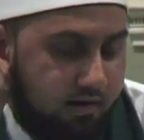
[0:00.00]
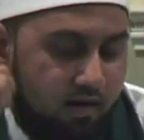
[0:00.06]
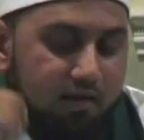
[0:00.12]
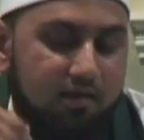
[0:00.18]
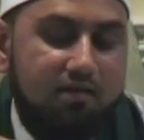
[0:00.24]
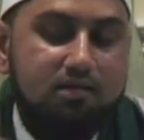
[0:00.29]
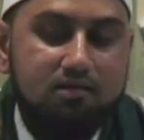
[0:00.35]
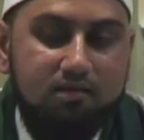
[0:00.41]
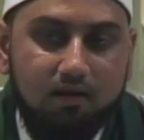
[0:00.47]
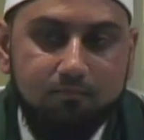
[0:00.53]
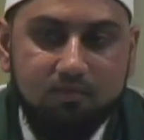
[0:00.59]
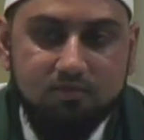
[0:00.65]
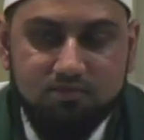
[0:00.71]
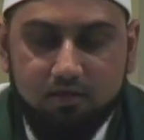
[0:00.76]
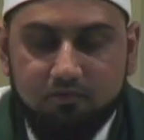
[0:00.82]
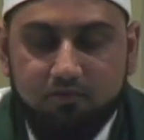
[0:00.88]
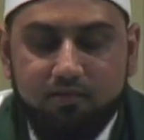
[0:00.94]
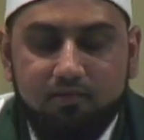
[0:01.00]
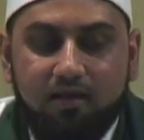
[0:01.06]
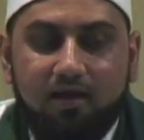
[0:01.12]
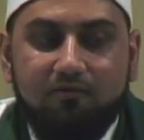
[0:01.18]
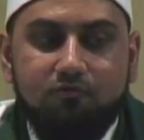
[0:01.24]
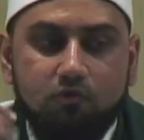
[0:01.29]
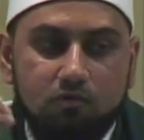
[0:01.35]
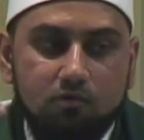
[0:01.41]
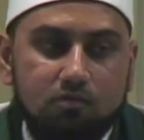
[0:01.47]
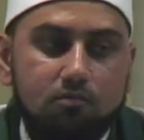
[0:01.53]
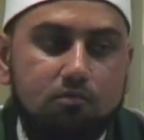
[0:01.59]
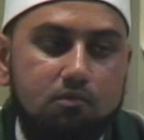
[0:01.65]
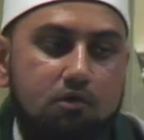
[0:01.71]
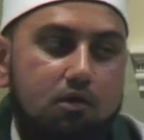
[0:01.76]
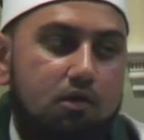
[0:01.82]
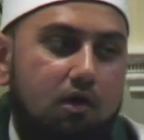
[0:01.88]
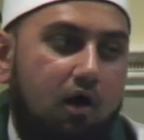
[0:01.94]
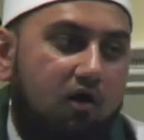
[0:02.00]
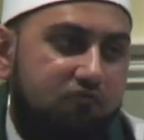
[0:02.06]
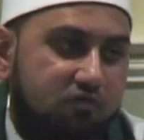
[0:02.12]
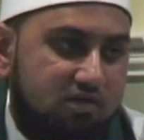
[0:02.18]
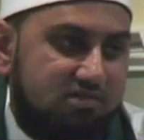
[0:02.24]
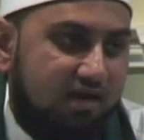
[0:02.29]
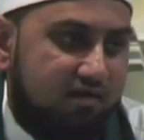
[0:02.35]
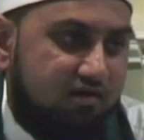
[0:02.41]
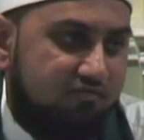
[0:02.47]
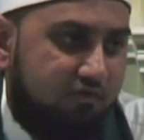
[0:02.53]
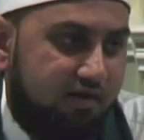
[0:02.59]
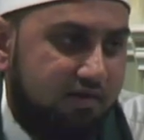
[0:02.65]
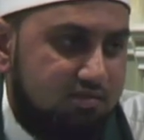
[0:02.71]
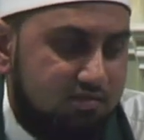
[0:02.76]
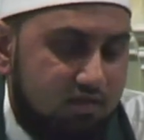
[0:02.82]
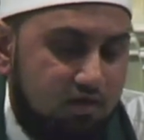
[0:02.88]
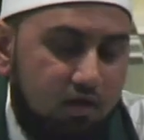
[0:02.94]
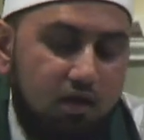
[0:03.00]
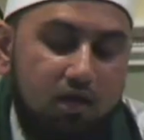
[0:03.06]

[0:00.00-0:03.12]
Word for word: Alayhi dam, they say, right? They have to offer a sacrifice.